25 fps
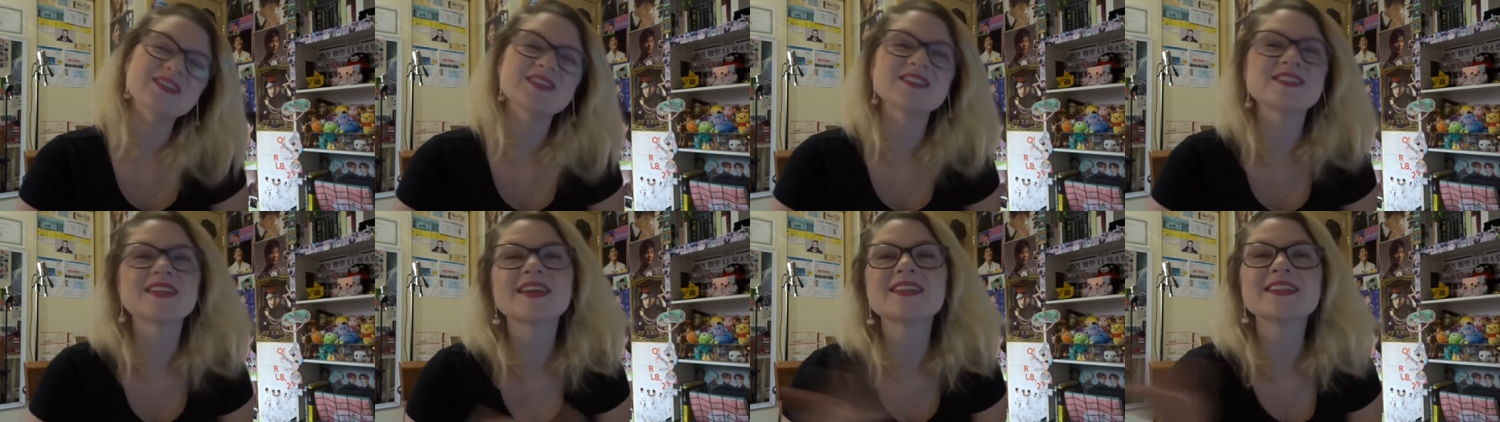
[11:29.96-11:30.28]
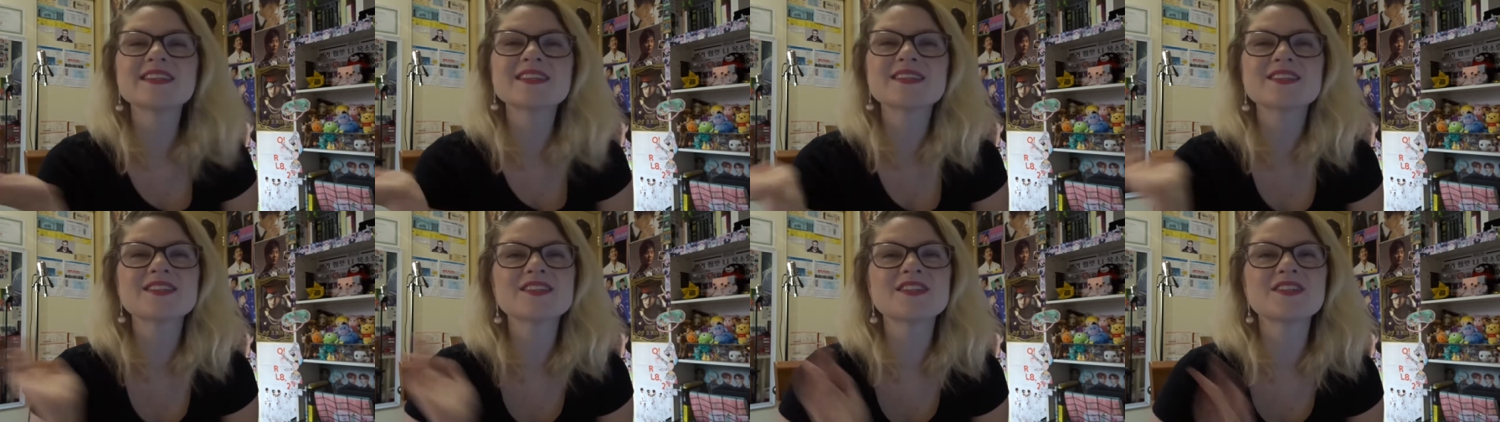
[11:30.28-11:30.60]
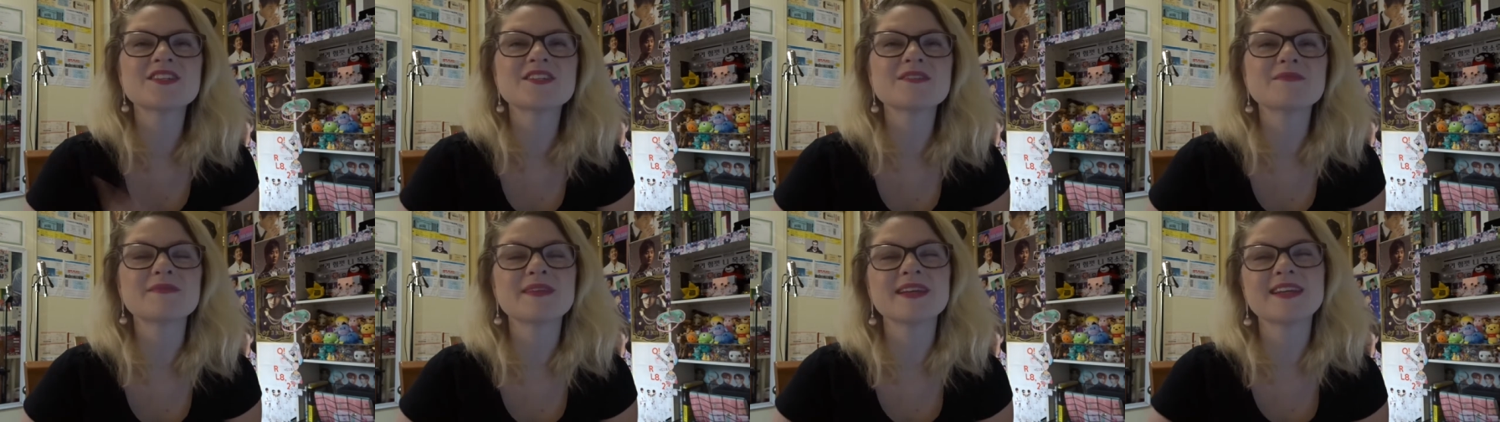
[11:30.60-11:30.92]
share this on
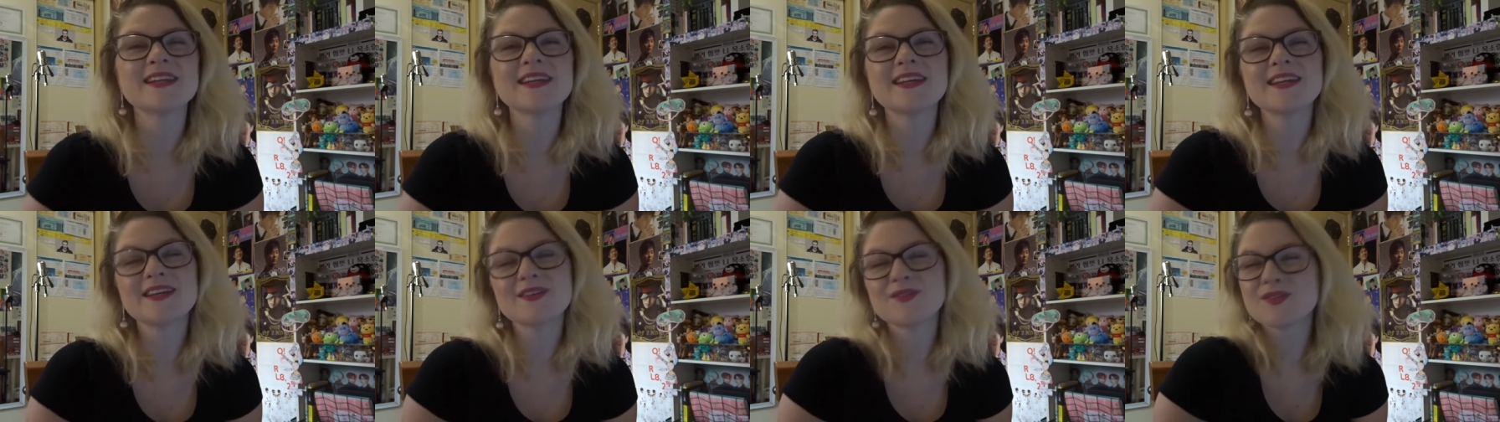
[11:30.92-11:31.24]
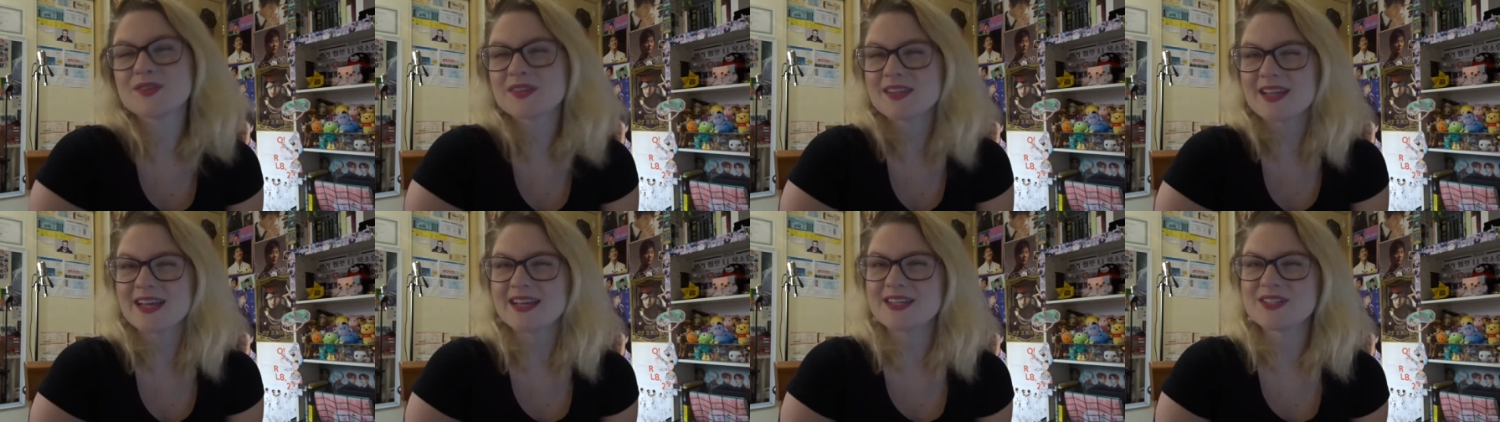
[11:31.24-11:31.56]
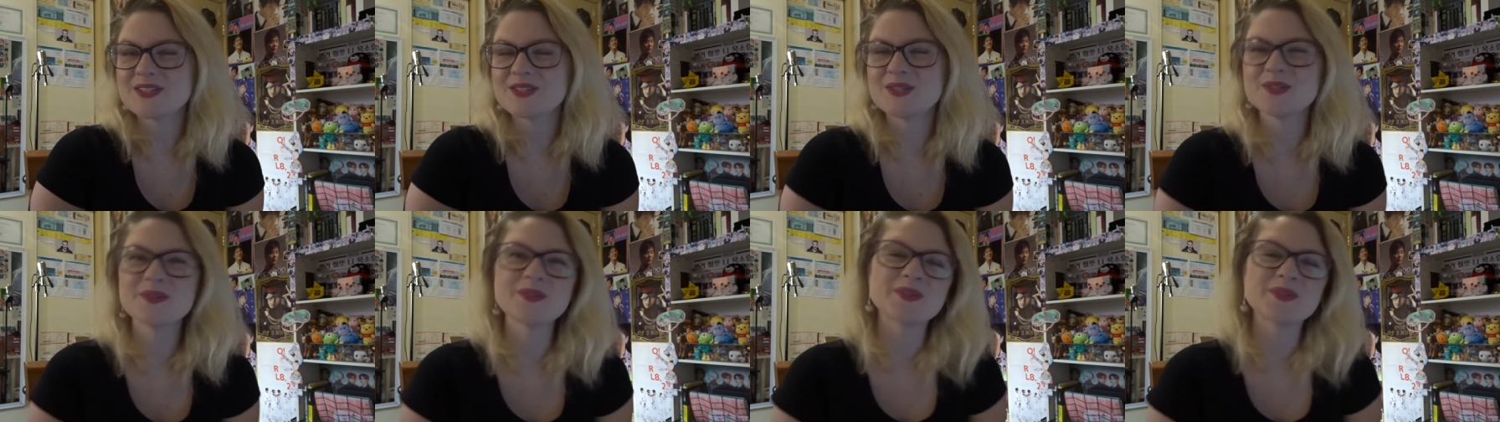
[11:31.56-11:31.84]
social media if you'd like to,